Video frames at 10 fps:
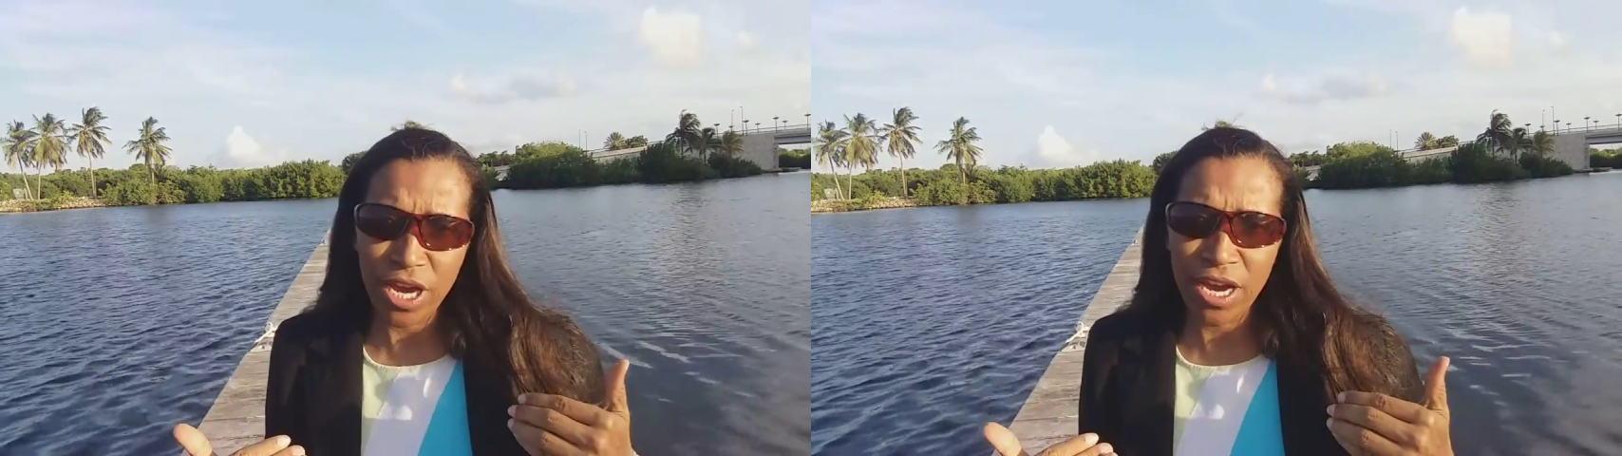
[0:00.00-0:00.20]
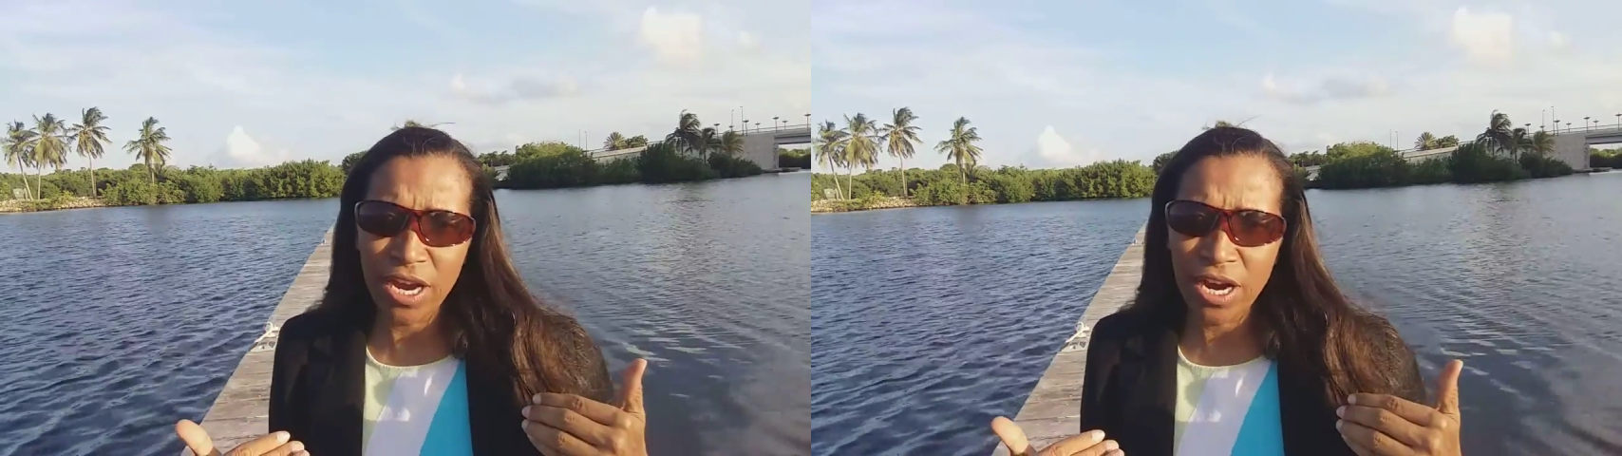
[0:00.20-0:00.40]

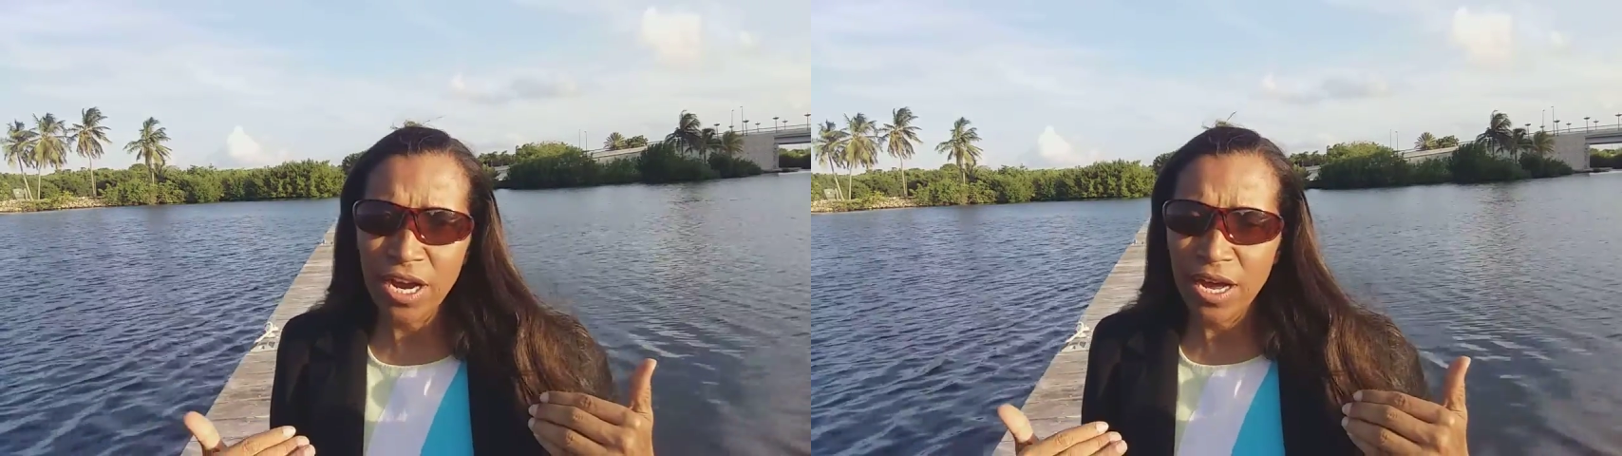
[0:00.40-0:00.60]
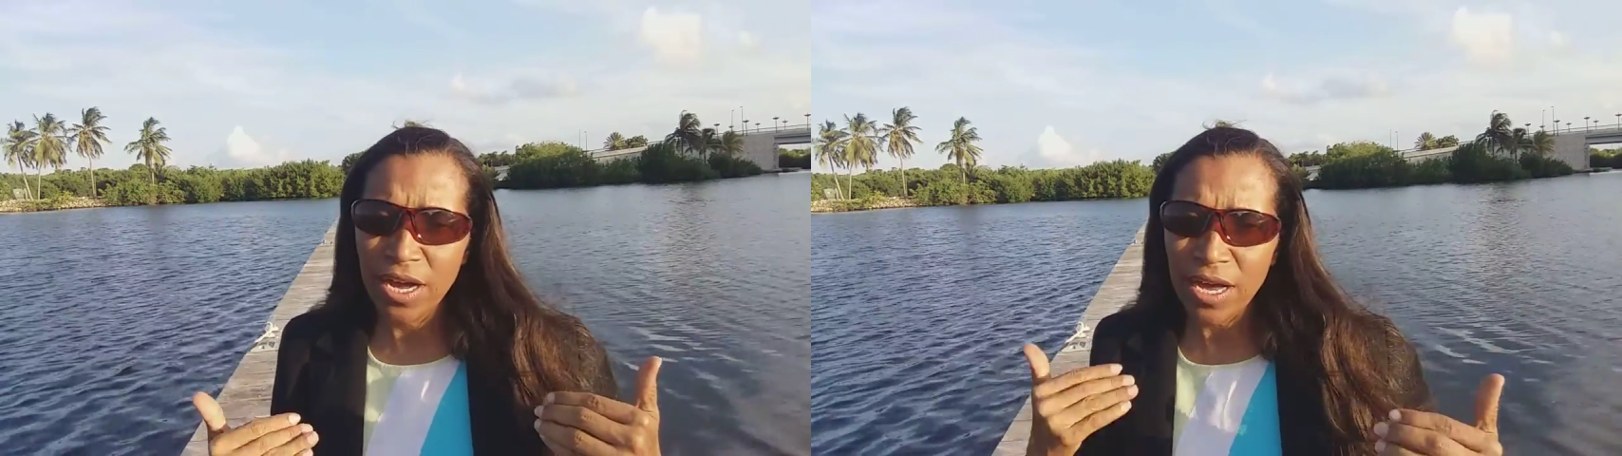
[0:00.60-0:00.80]

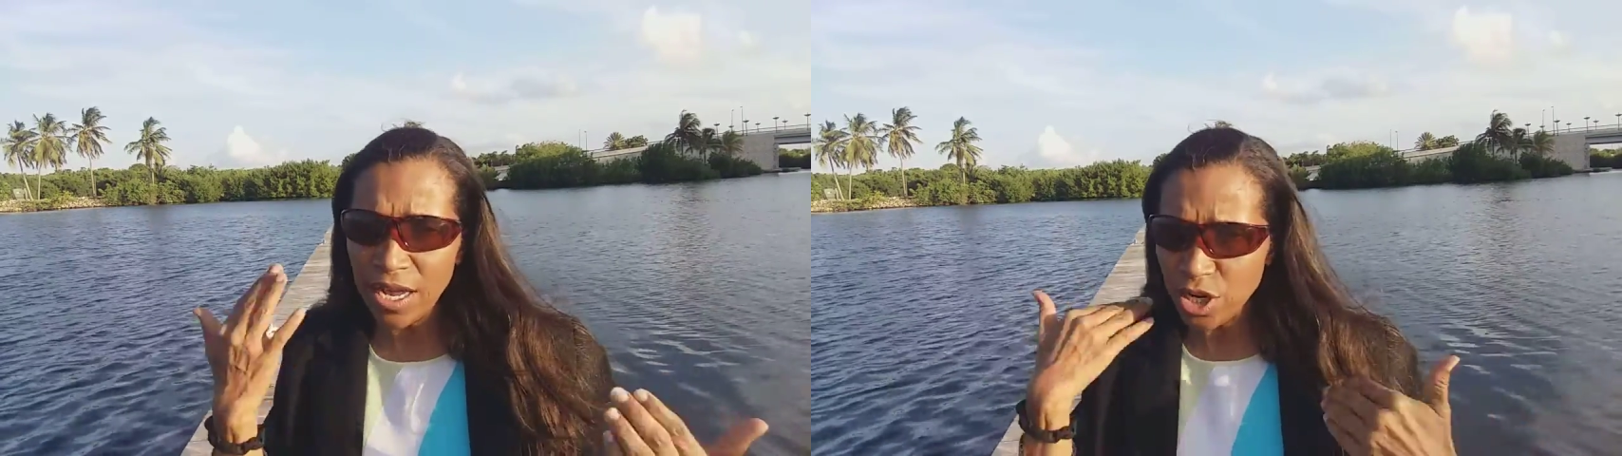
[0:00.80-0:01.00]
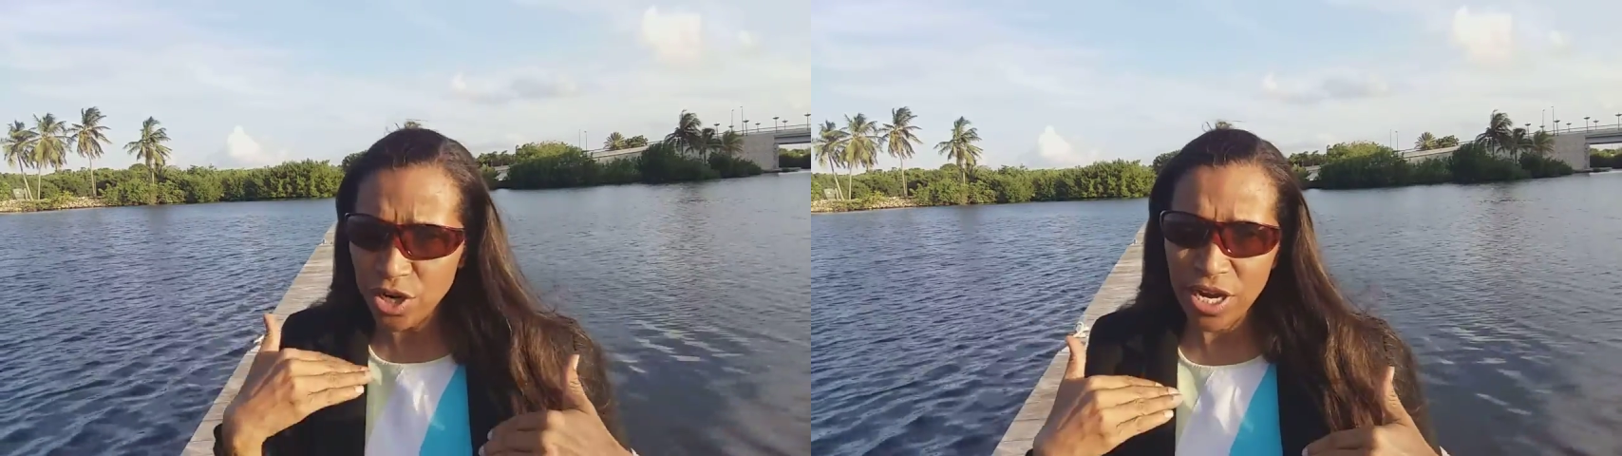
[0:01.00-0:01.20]
hair,
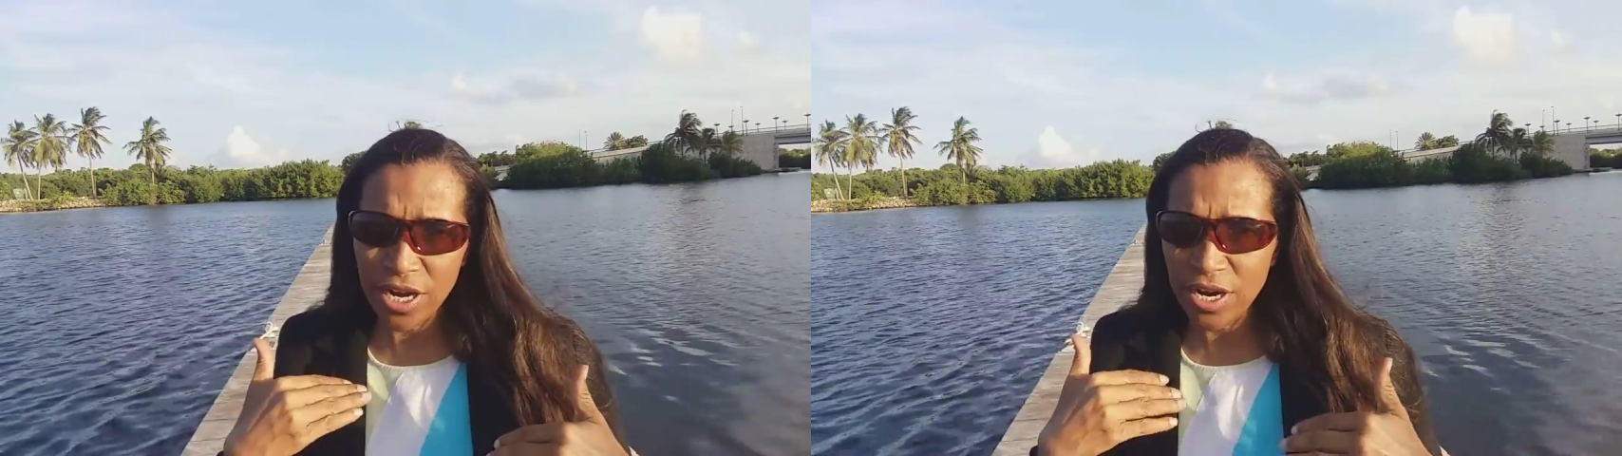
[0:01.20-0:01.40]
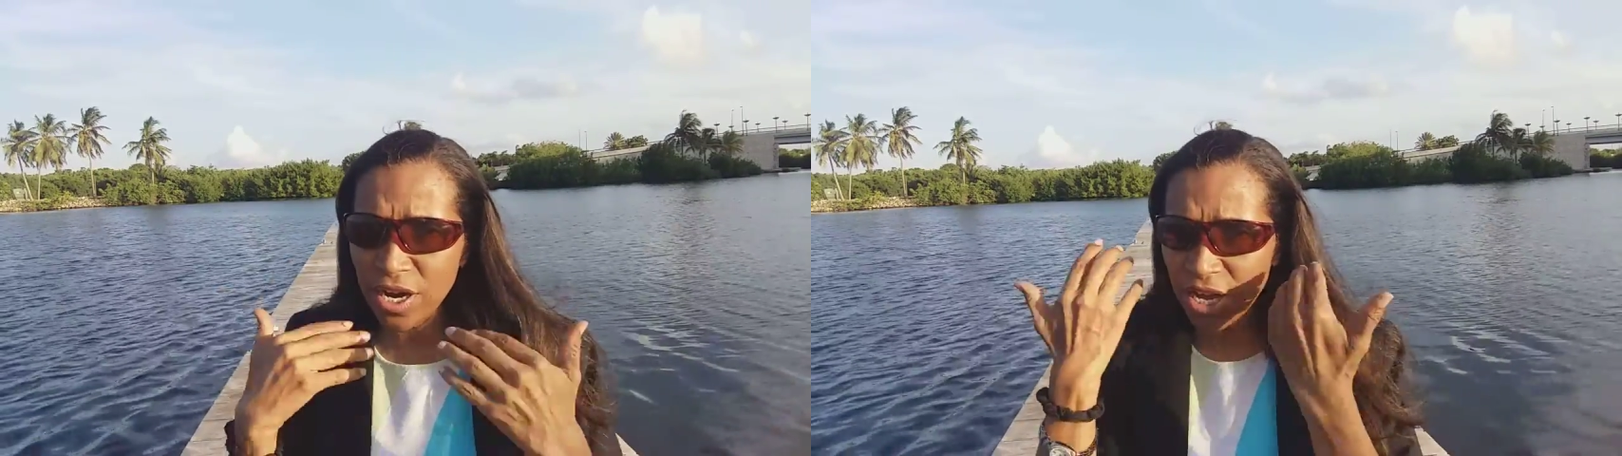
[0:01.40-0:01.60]
cut your
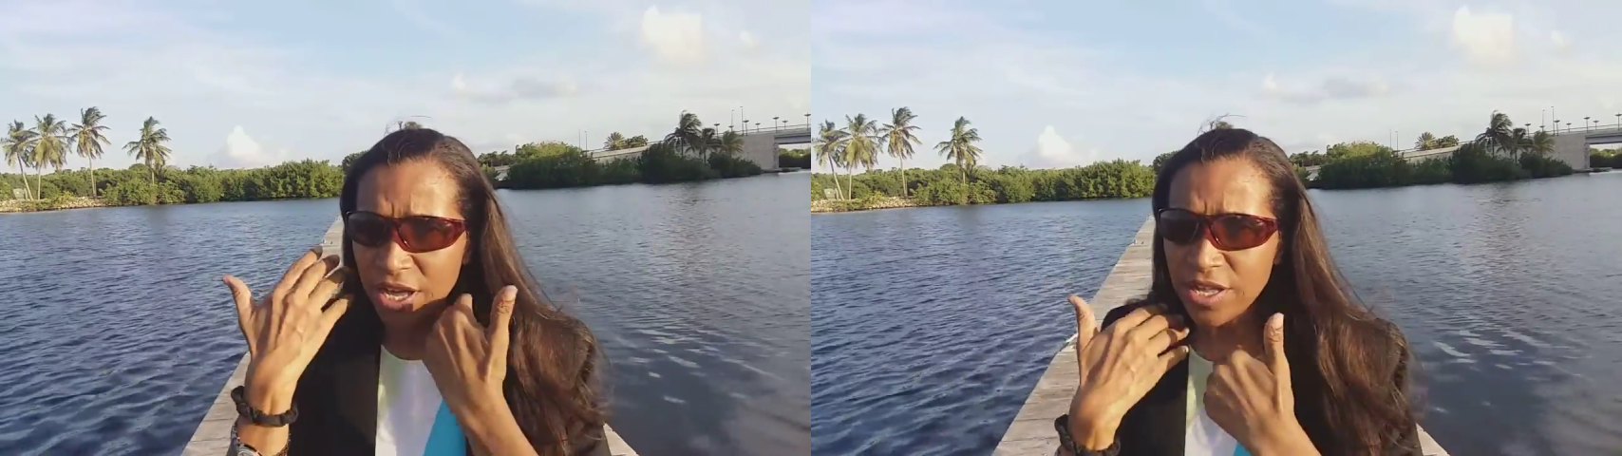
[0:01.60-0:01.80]
hair,